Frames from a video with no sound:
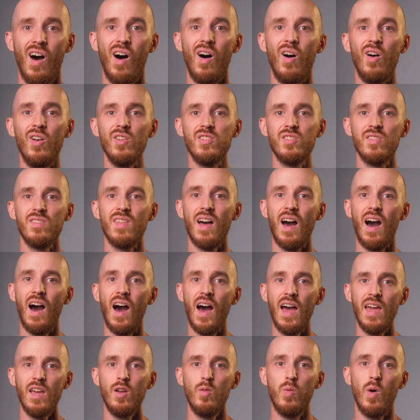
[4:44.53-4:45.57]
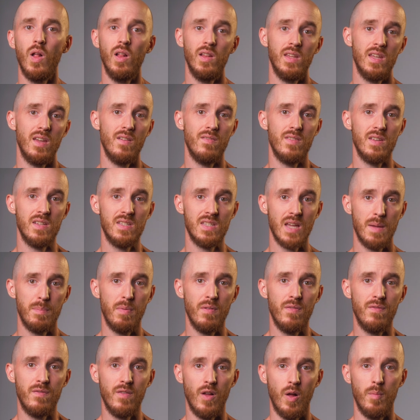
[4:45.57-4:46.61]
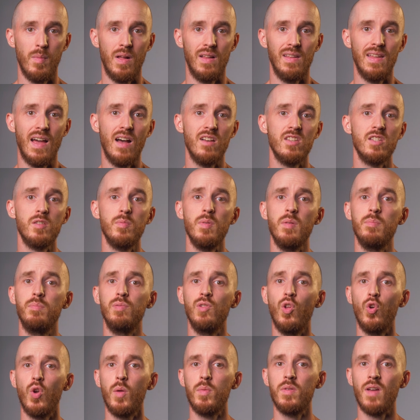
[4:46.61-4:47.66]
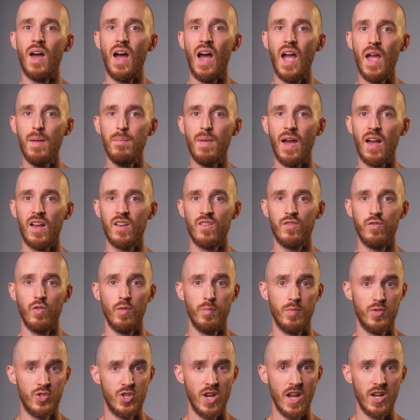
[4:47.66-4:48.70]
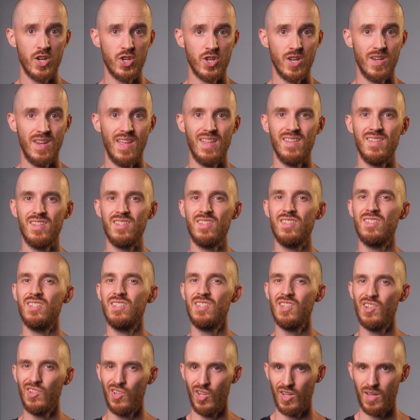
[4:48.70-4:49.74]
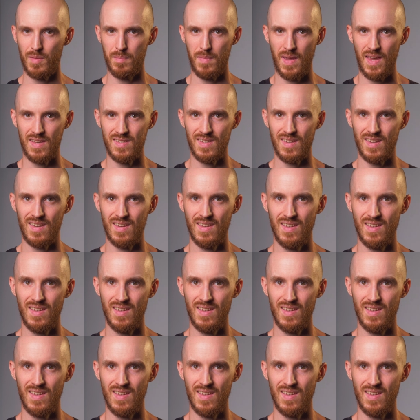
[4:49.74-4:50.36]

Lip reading: Also, the high quality of this type of film allows it to be blown up to IMAX for projection and still look amazing.